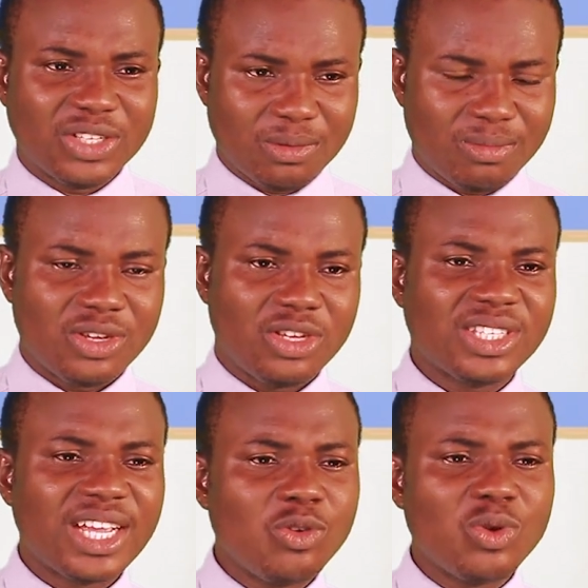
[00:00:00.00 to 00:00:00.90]
to, you
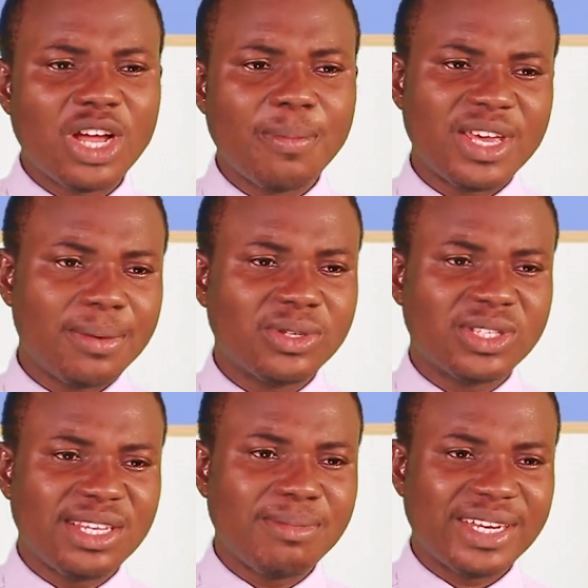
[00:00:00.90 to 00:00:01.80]
said you would not be able to
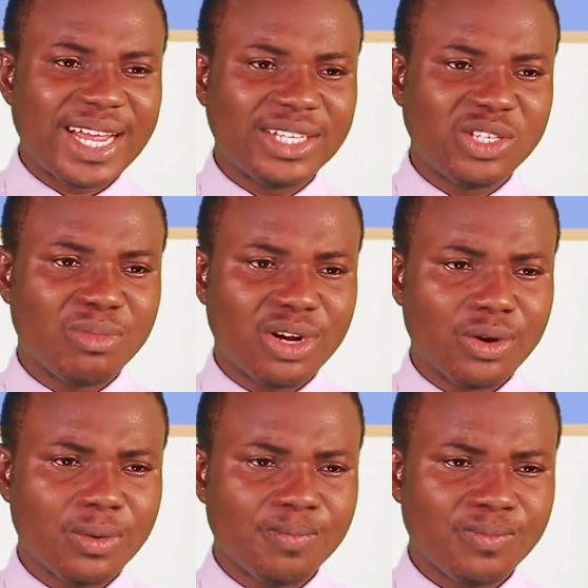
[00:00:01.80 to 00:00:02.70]
see my dad
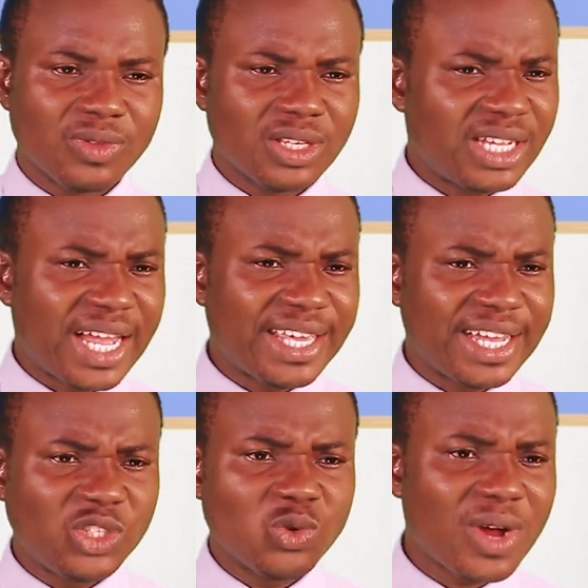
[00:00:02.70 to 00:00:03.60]
tomorrow. Did I
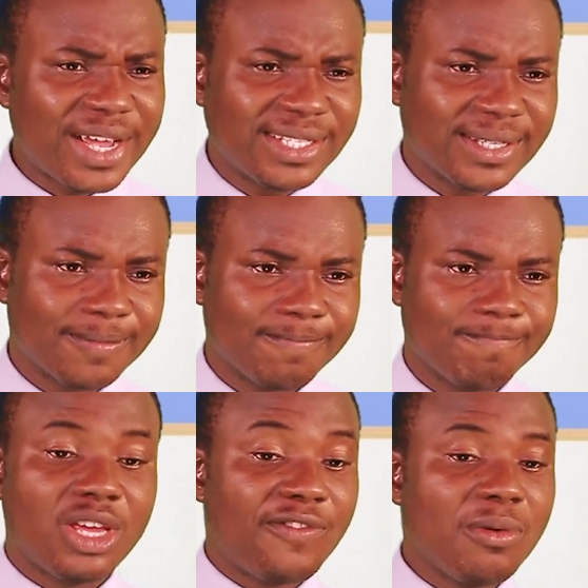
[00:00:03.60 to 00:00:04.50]
get you right?
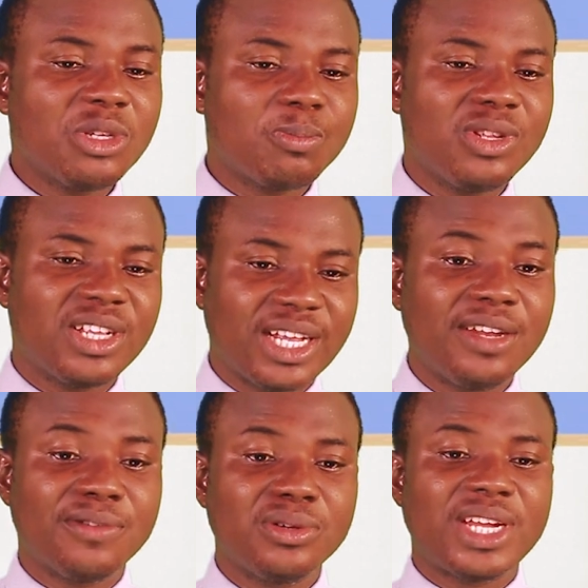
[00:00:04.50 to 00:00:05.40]
If you must pull the
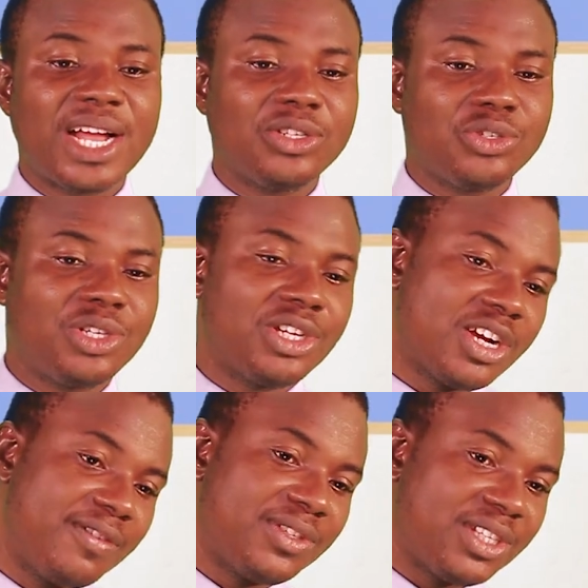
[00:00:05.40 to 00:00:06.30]
telephone down during the
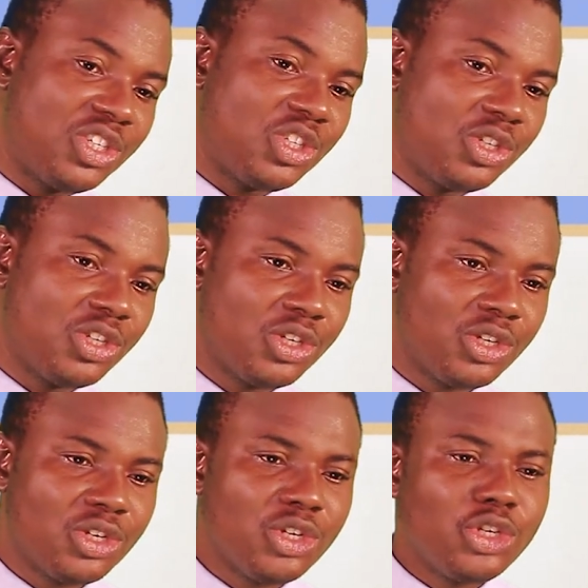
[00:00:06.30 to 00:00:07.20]
conversation,
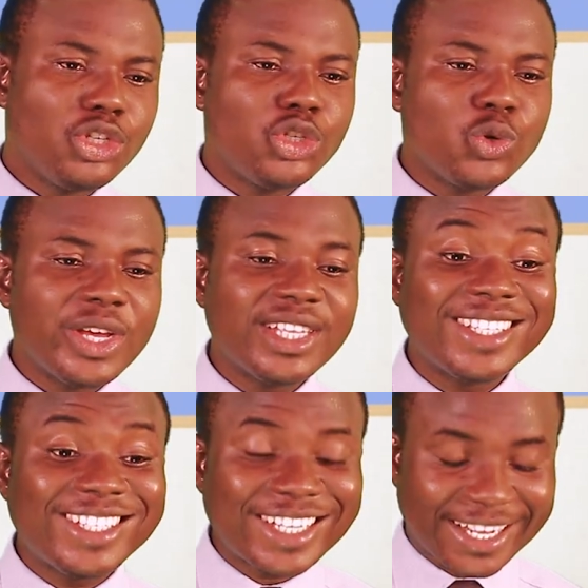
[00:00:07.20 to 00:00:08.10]
do
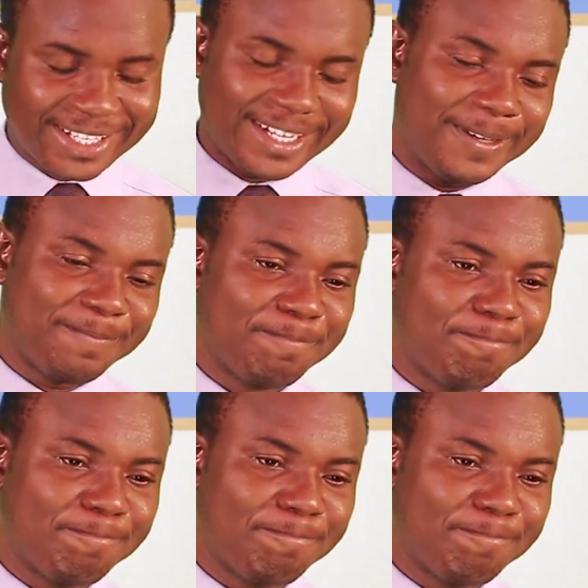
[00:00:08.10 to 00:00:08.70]
it gently.